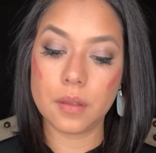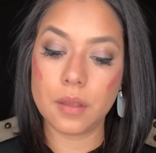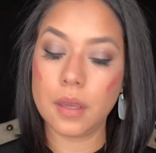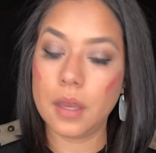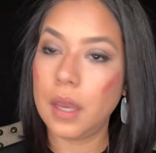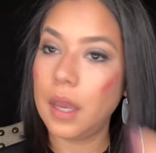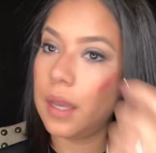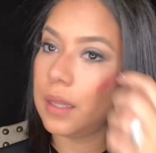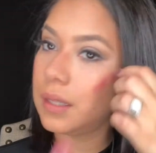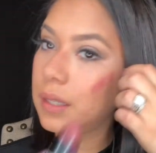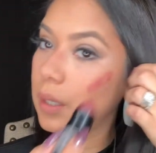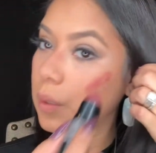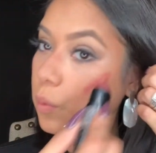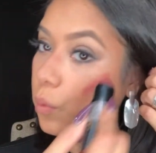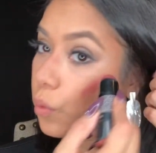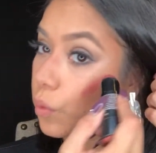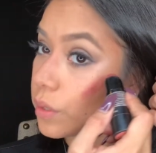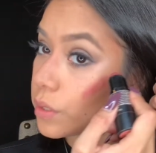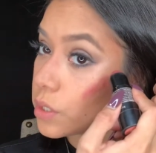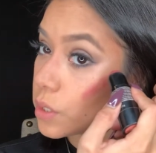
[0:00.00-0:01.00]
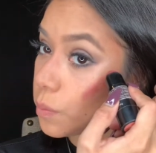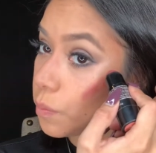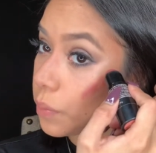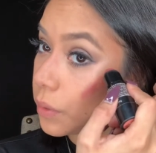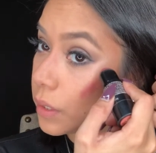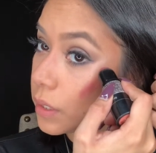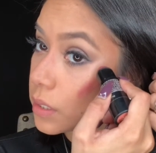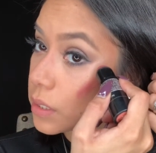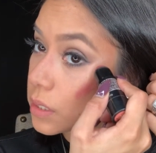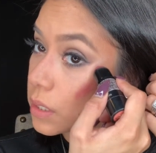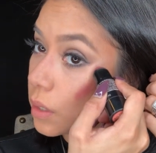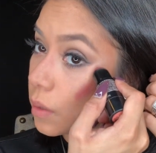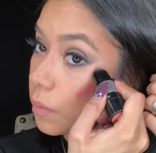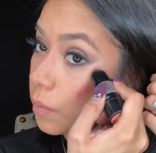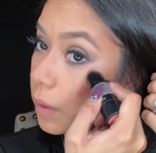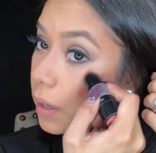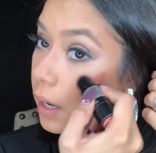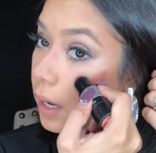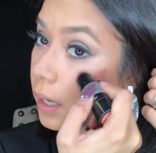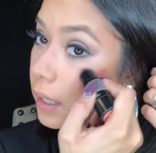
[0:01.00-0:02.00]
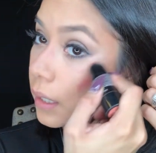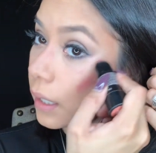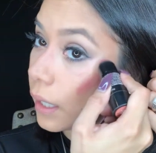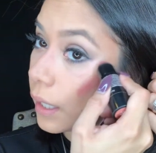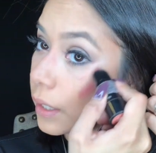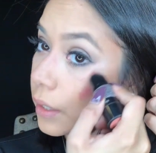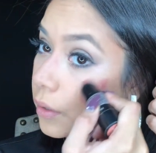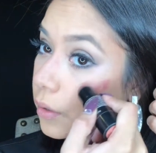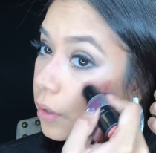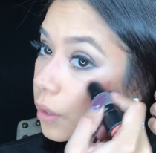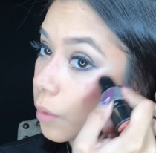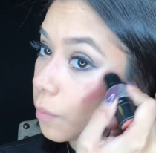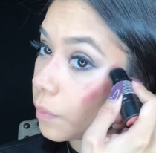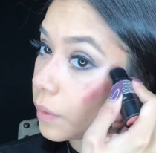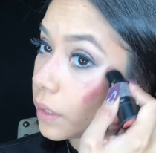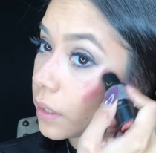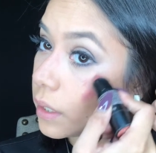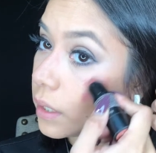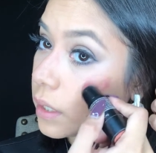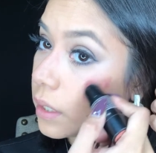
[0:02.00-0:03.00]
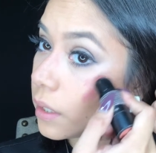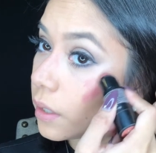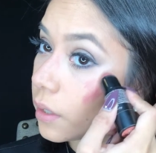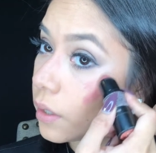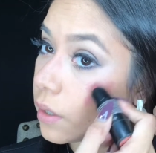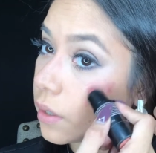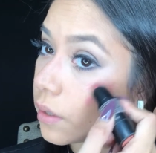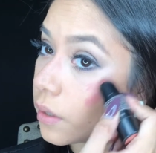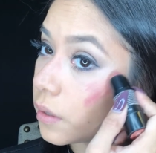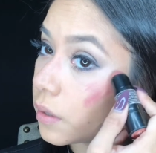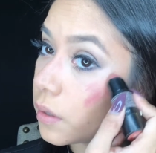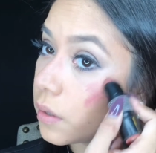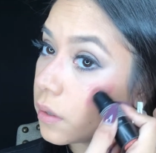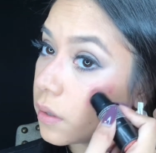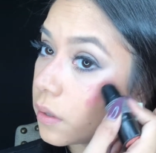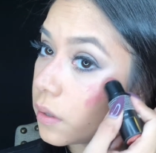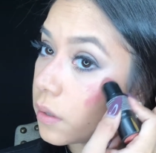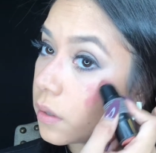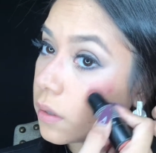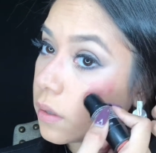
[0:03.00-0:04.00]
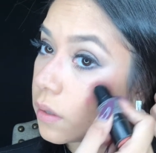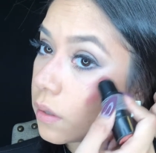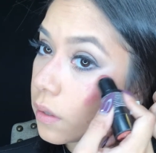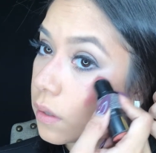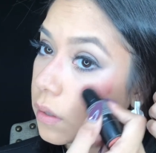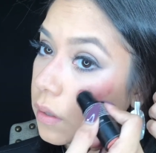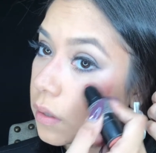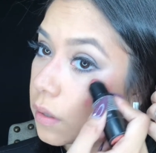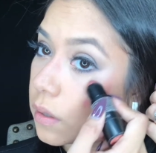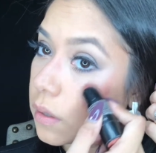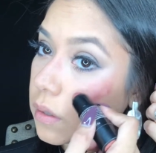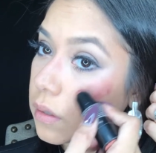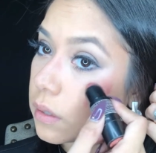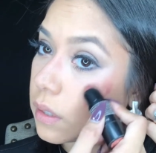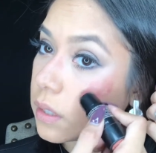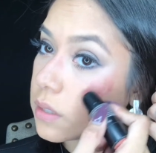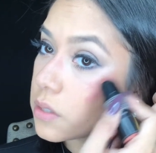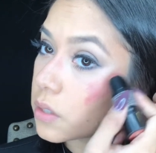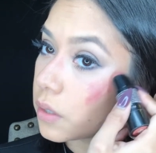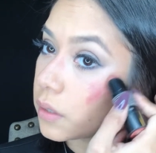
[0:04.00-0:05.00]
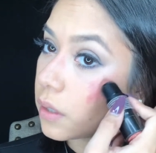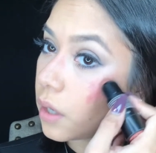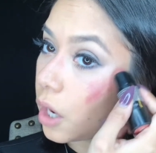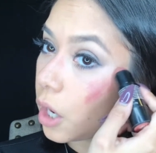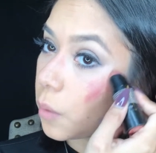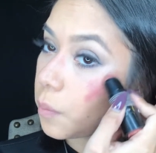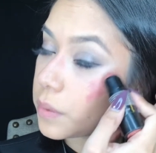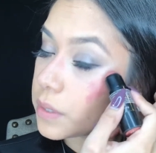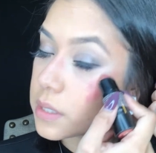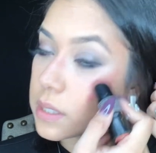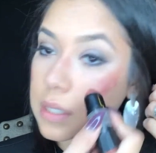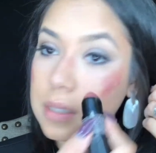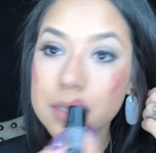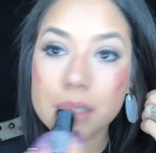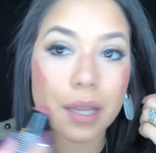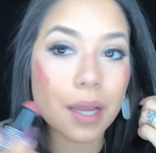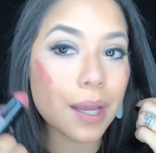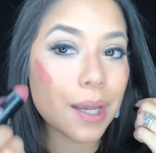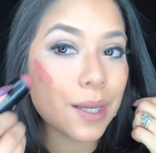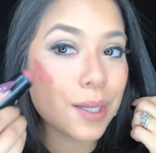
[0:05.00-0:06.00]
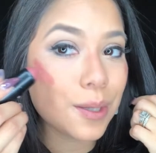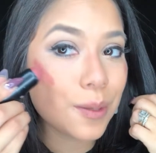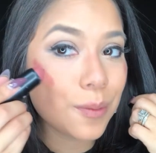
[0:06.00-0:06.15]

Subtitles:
And then I'm going to put some highlighter up in here. That's on the opposite side.